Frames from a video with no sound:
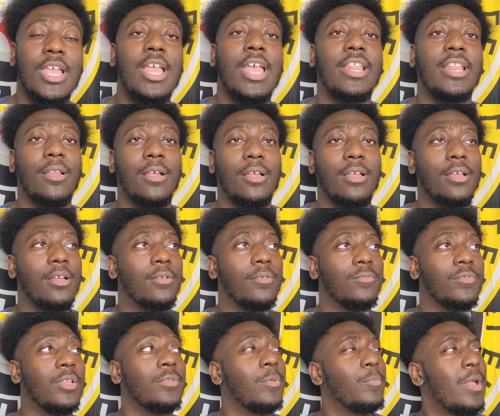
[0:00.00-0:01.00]
and
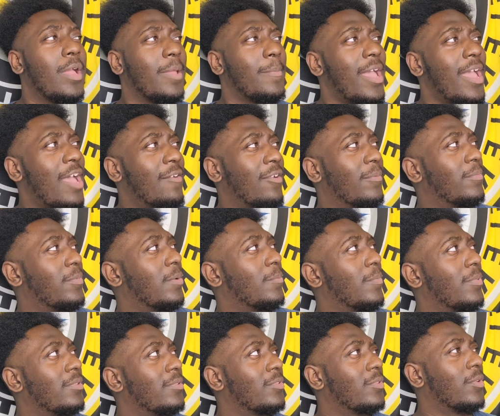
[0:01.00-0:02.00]
you might have
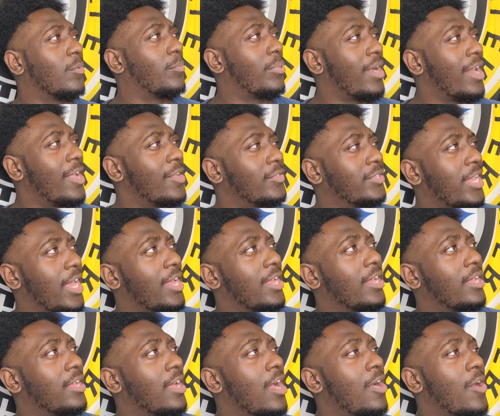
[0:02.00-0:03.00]
the Browns
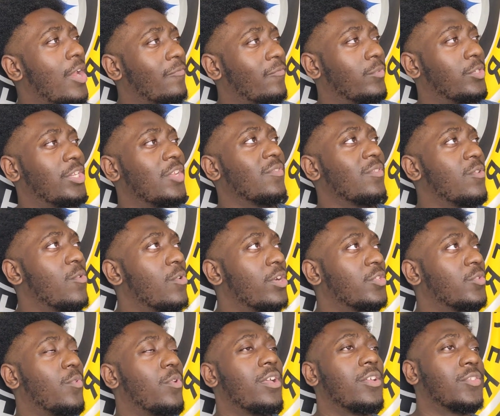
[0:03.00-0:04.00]
got an all right receiver core
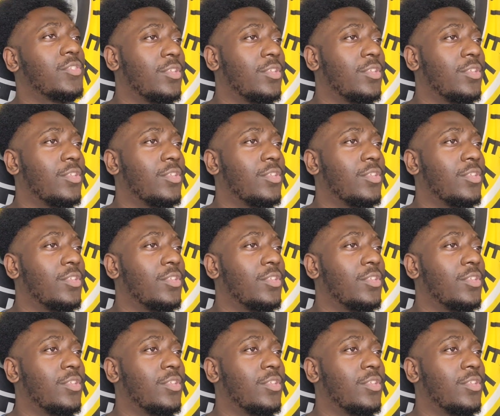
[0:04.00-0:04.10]
as well,